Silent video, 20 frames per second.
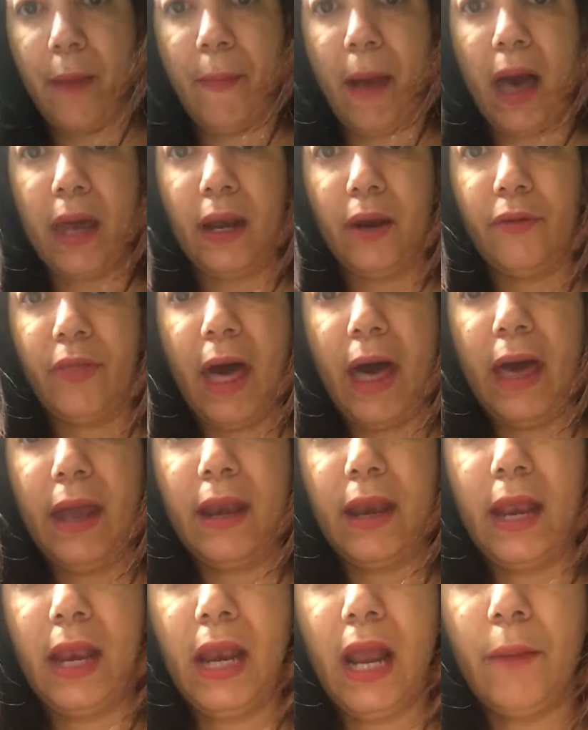out of
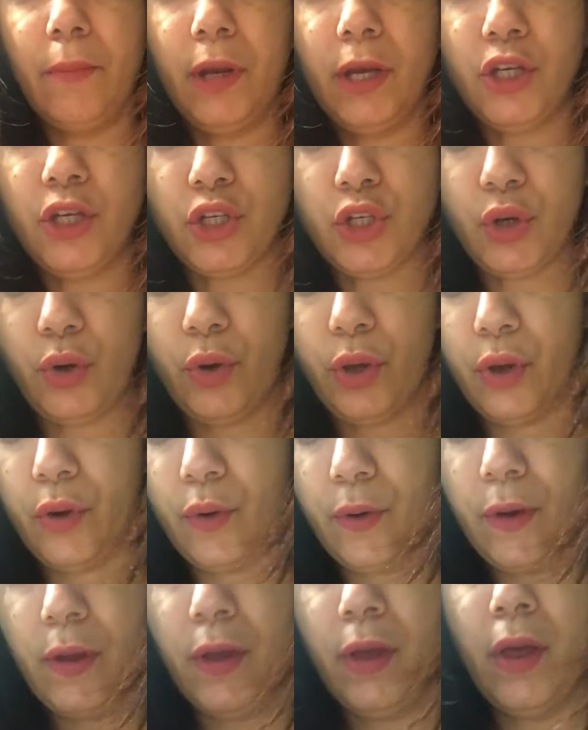that, and I'm gonna show
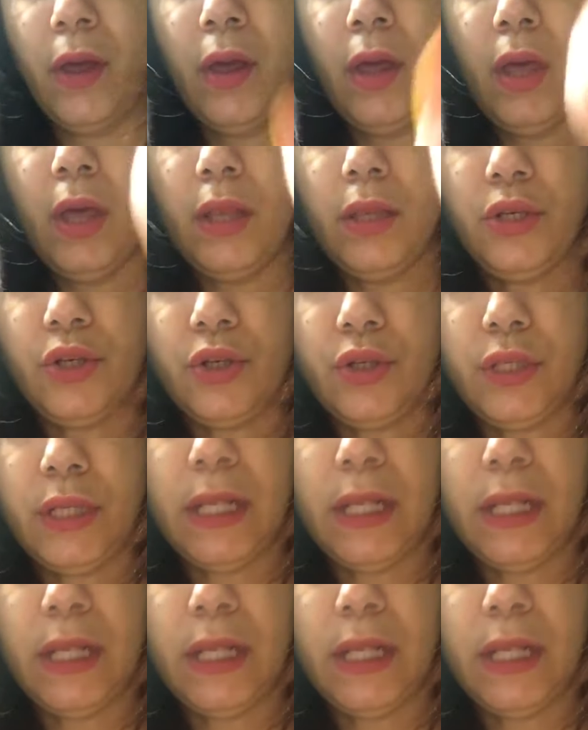you just a